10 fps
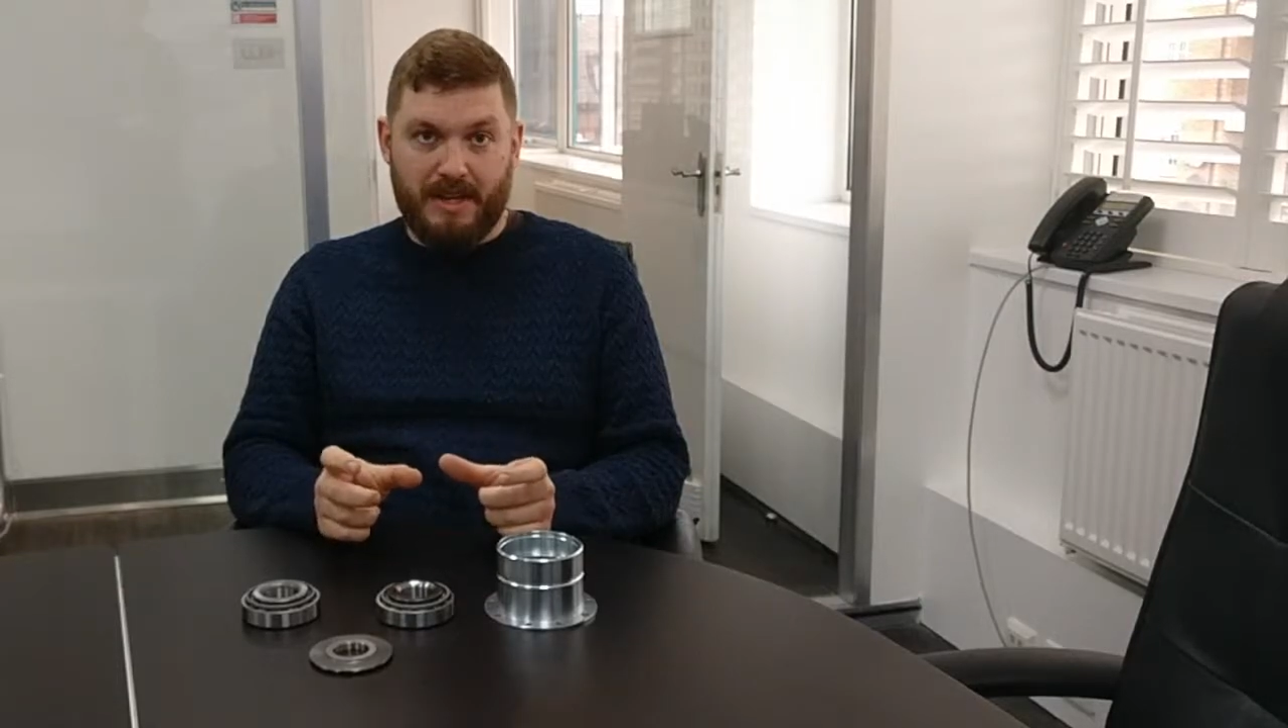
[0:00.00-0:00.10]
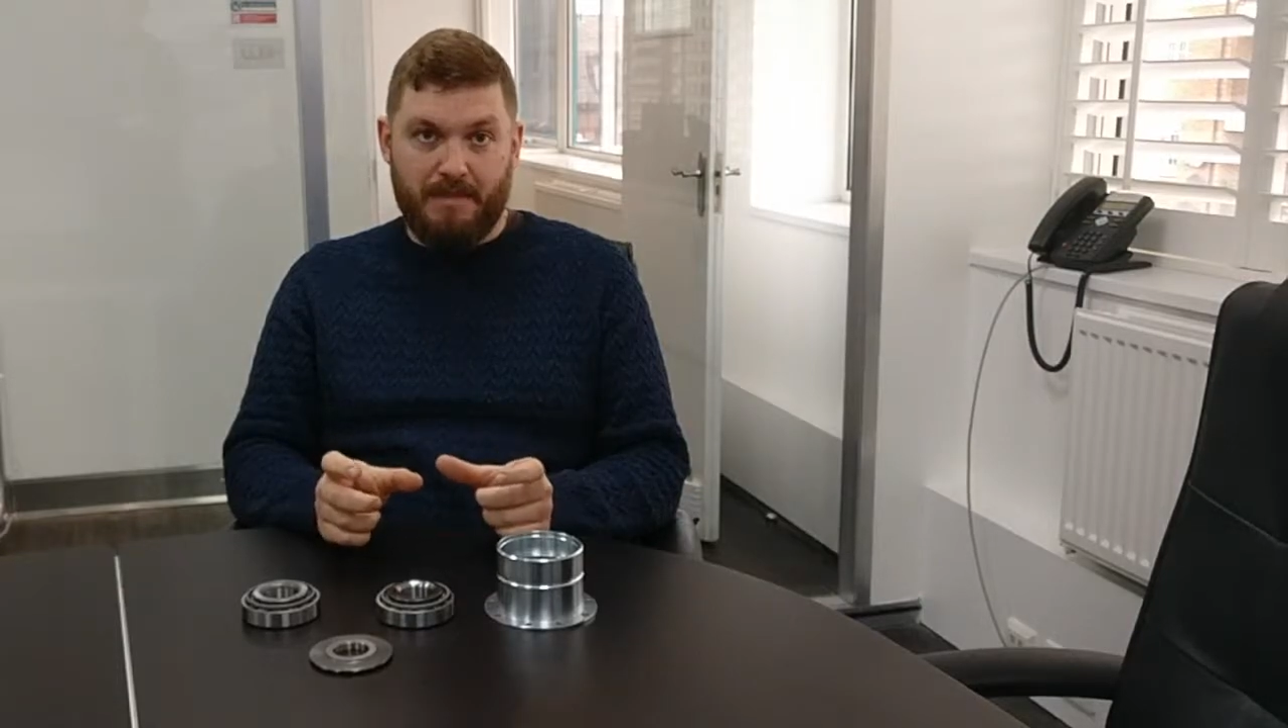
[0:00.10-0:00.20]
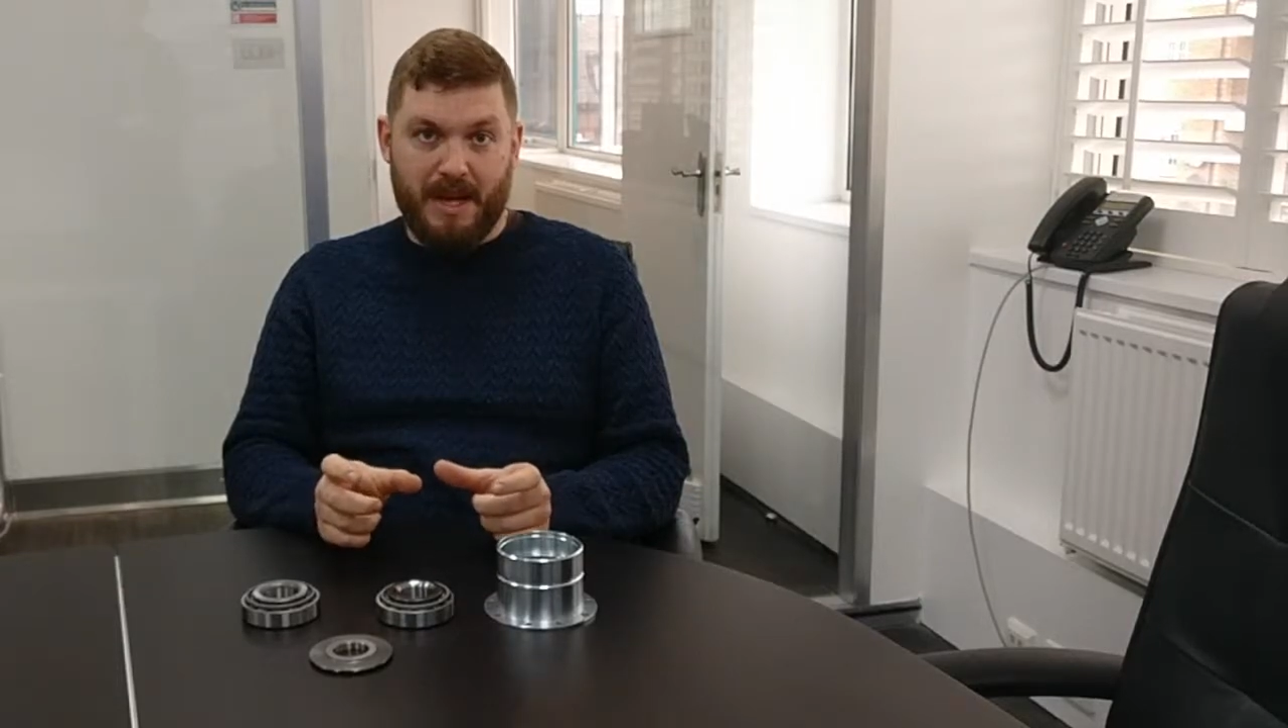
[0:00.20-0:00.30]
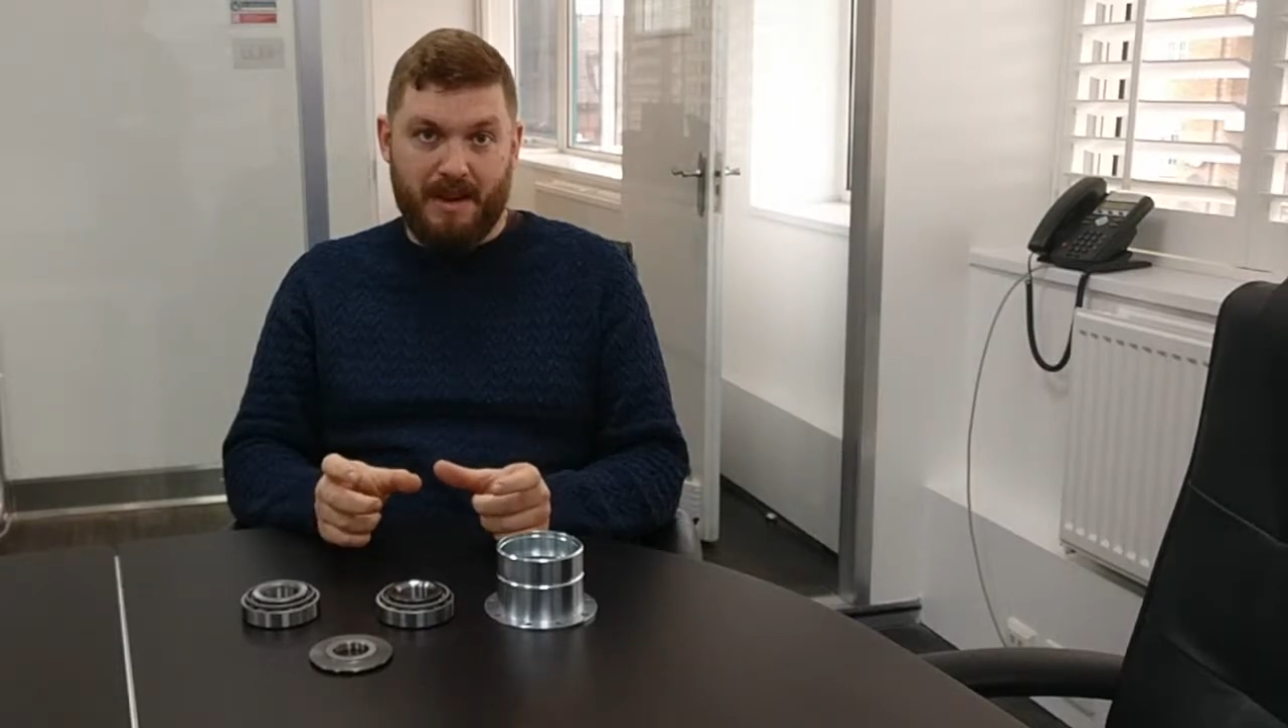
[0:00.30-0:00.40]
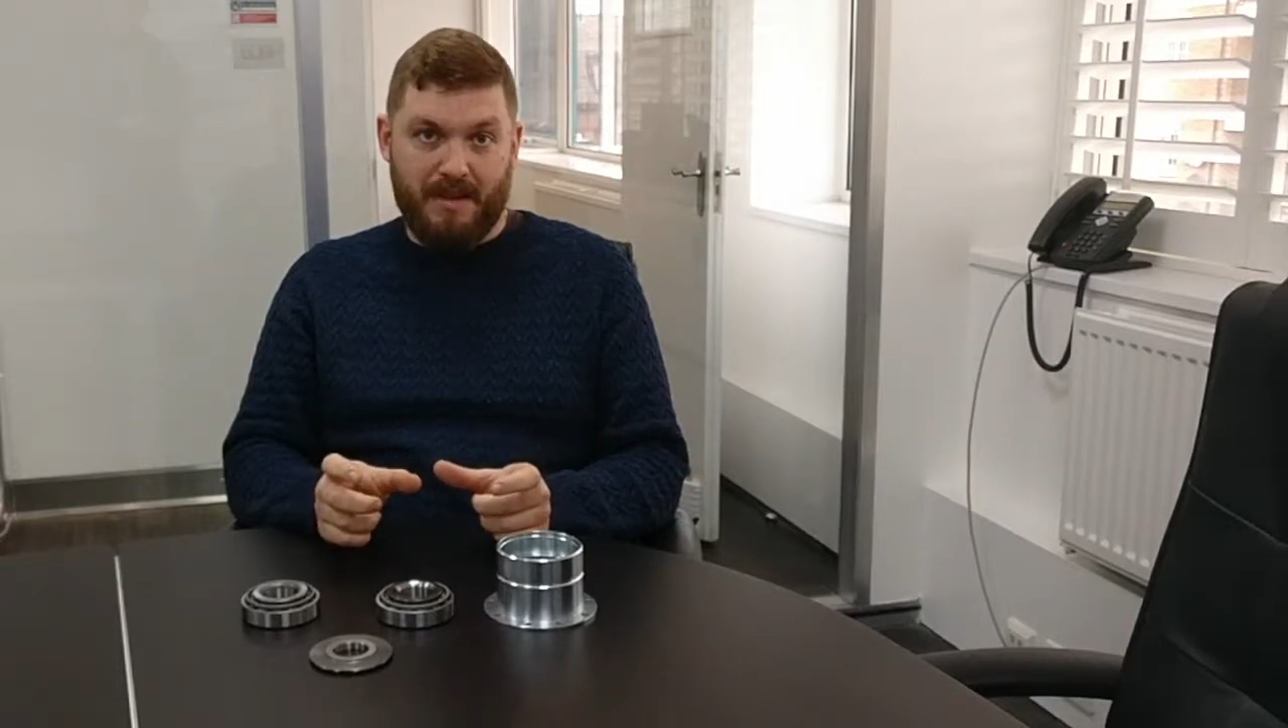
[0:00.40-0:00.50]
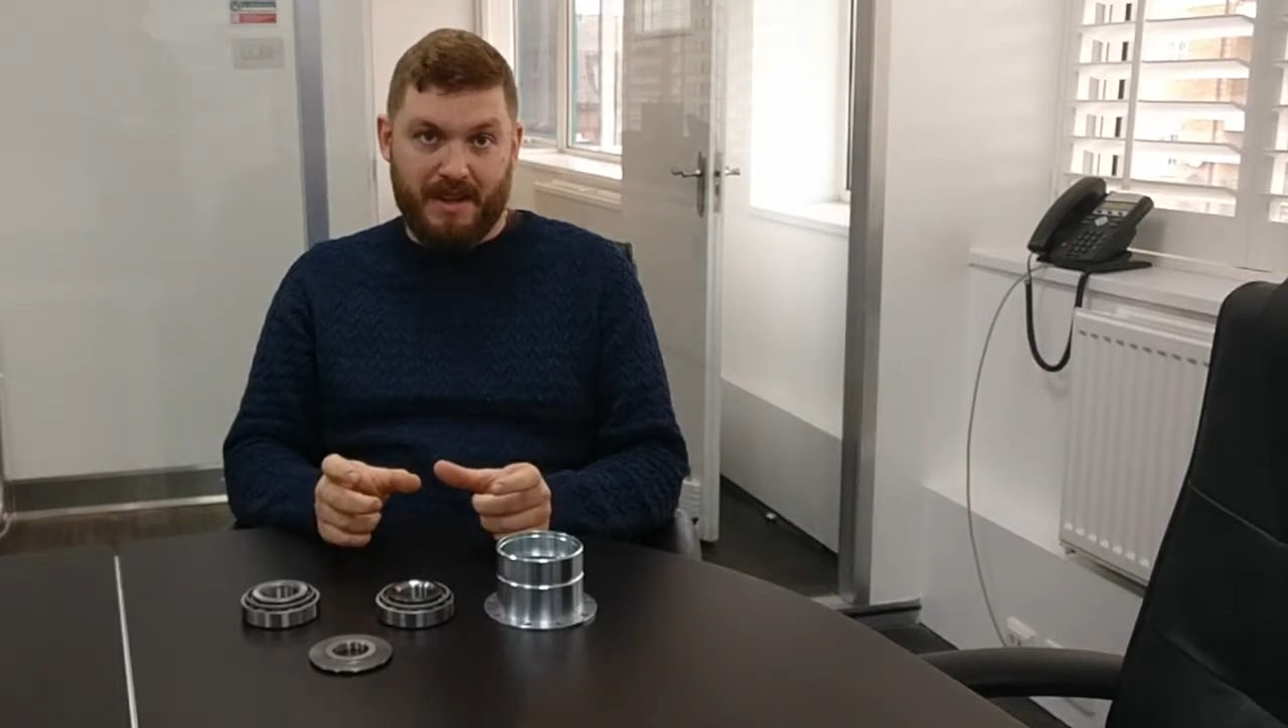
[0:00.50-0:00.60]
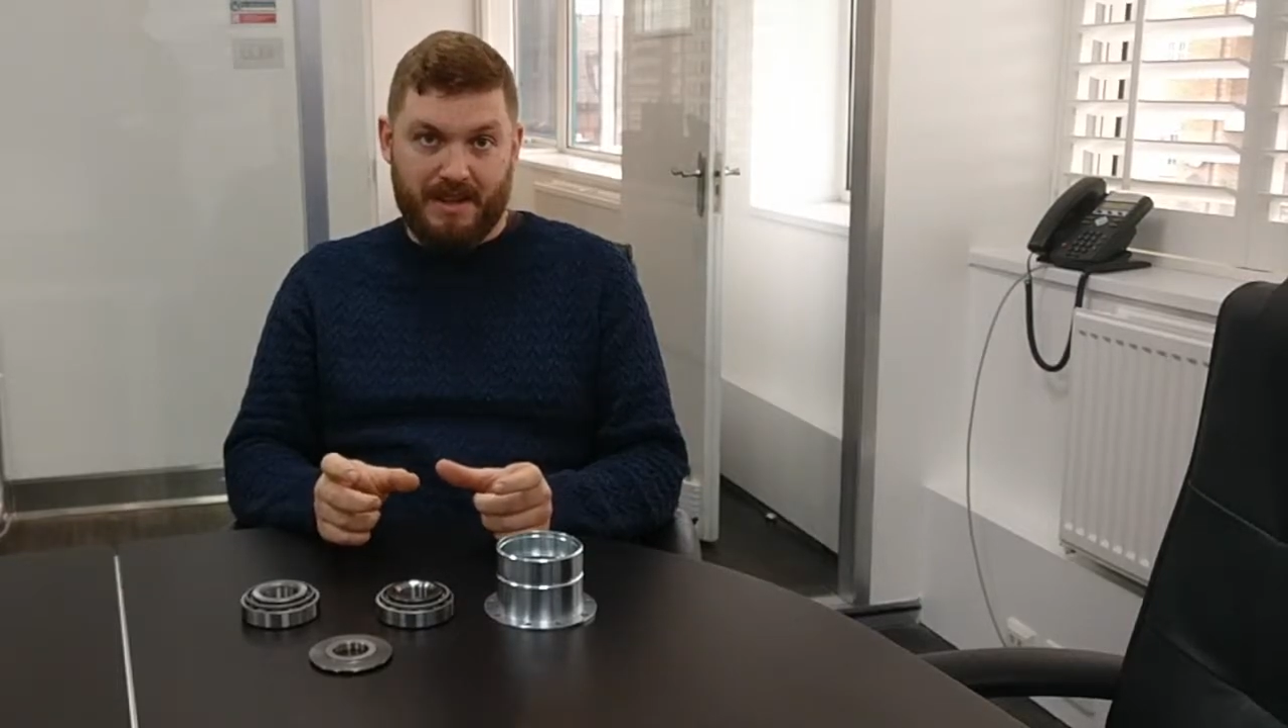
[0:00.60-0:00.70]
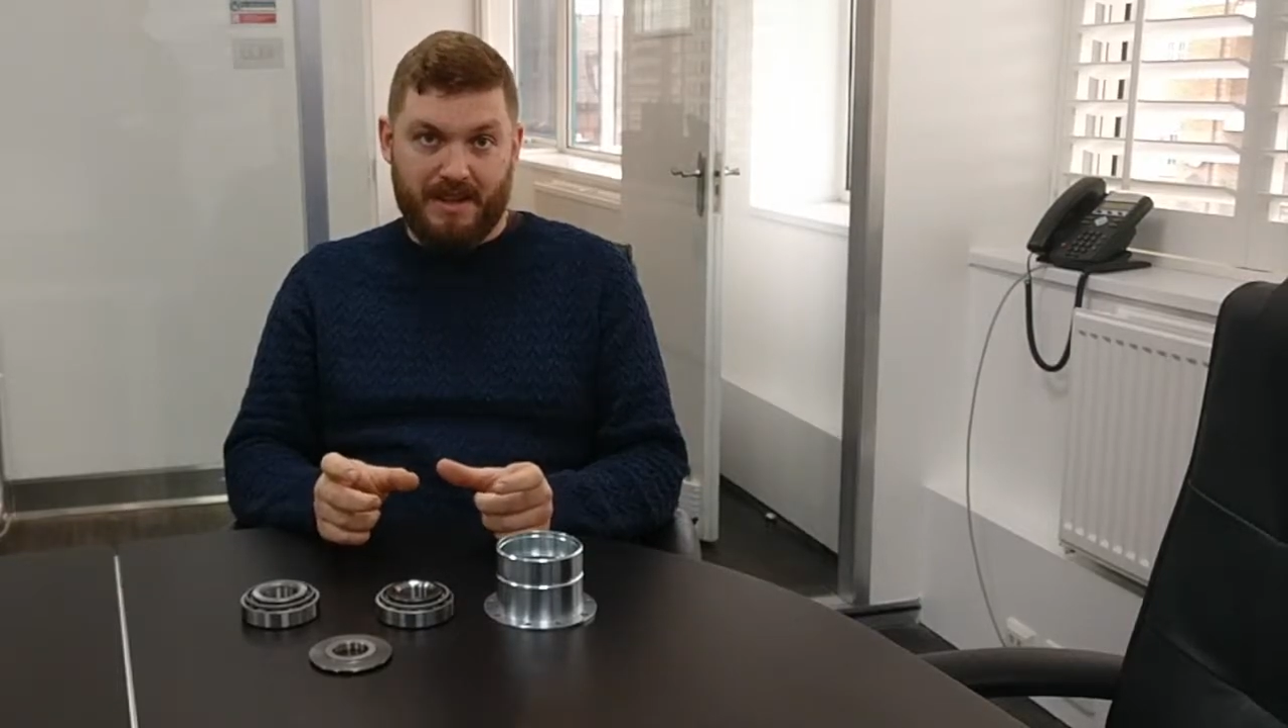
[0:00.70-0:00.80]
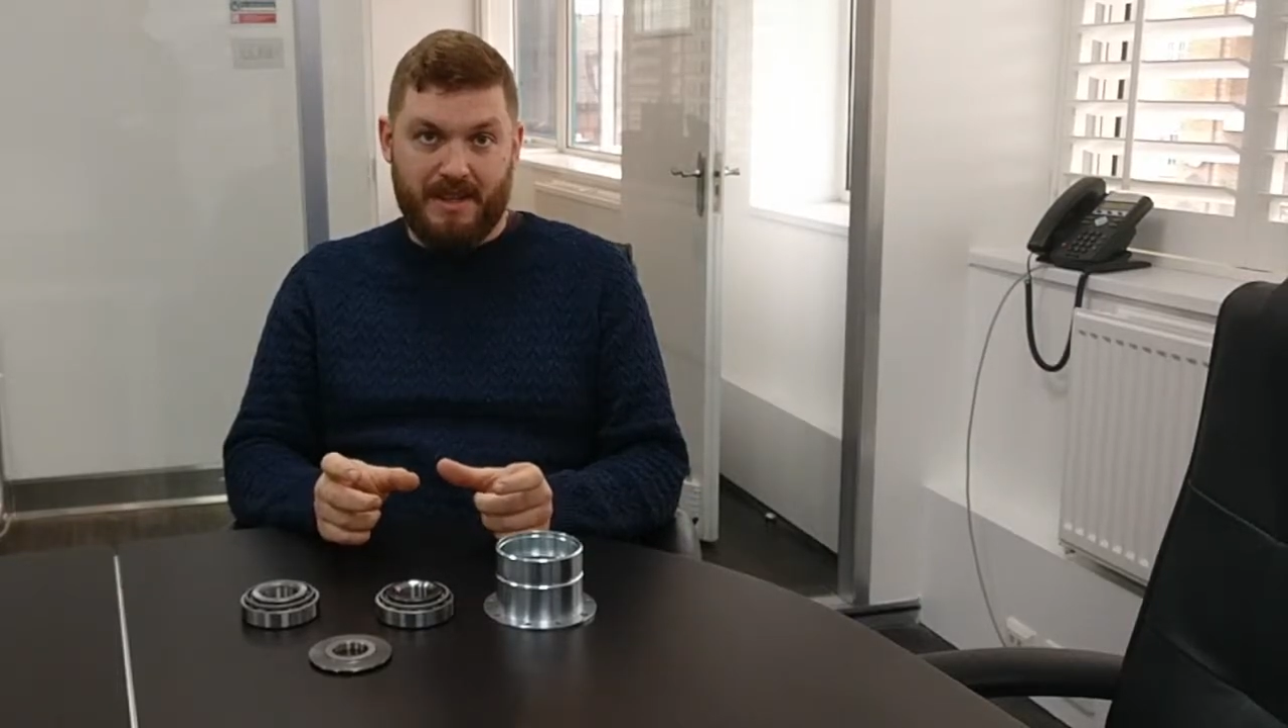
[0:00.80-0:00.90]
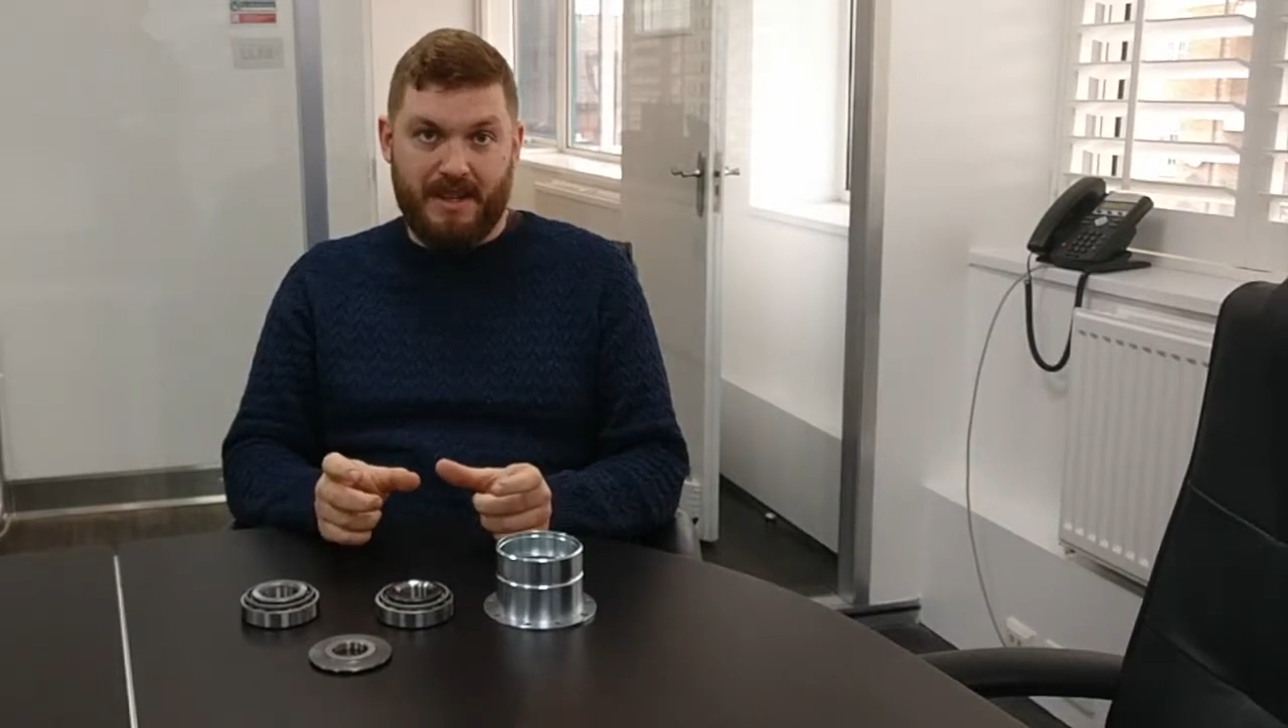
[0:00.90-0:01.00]

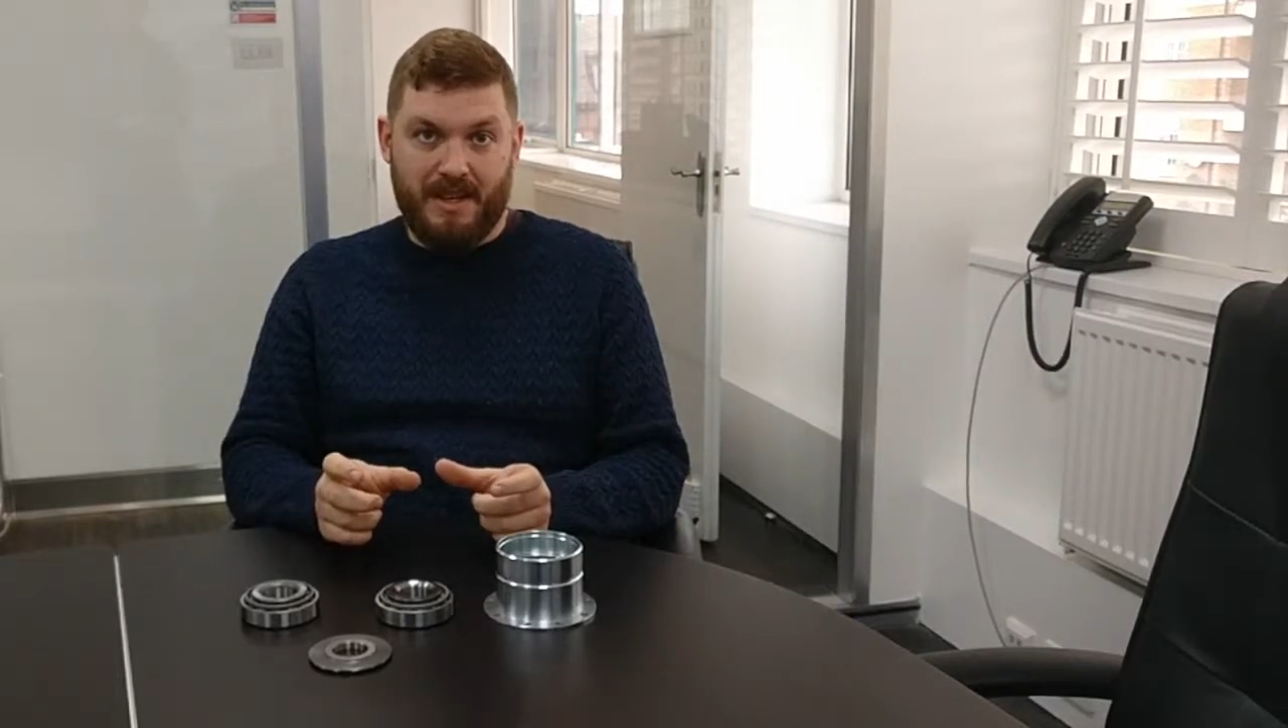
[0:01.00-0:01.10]
bearings.